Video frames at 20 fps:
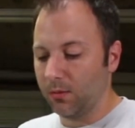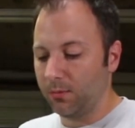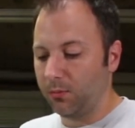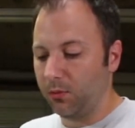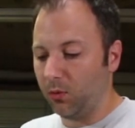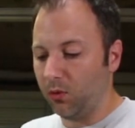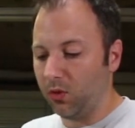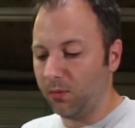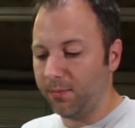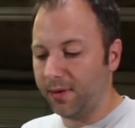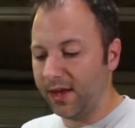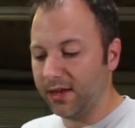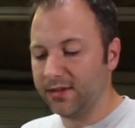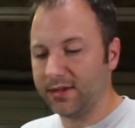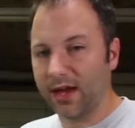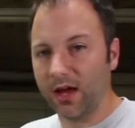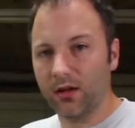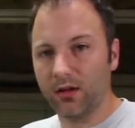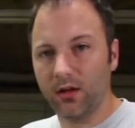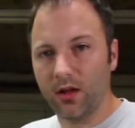pull the bed
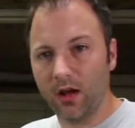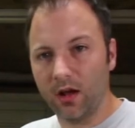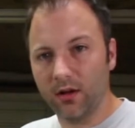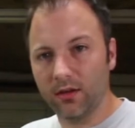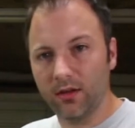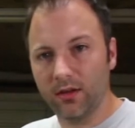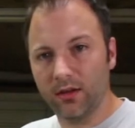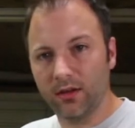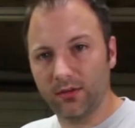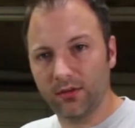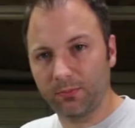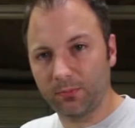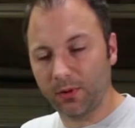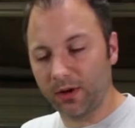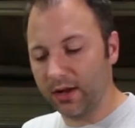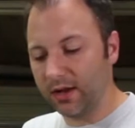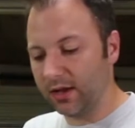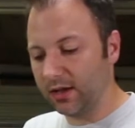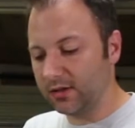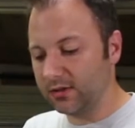down onto the
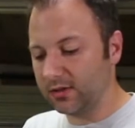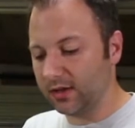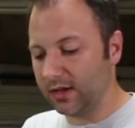springs